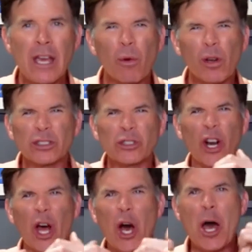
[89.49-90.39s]
And we're going to
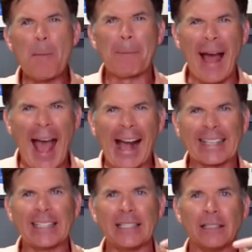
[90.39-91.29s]
start
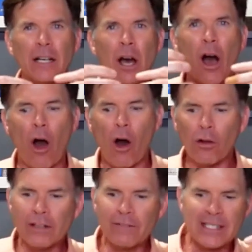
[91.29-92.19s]
unpacking
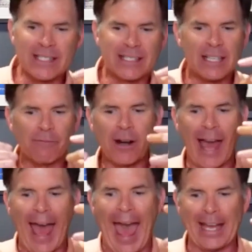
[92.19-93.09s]
all of these different
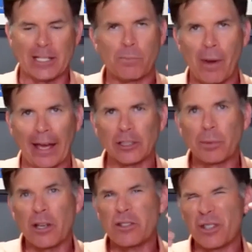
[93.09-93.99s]
aspects
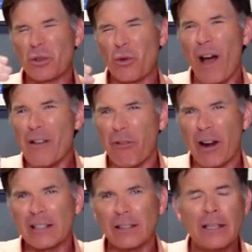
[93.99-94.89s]
because, quite
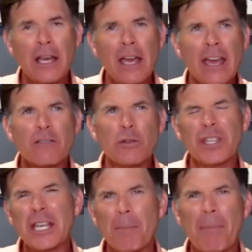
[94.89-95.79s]
frankly, you
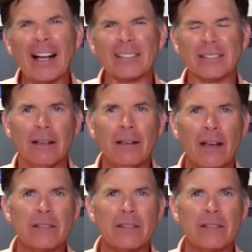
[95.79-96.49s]
think about the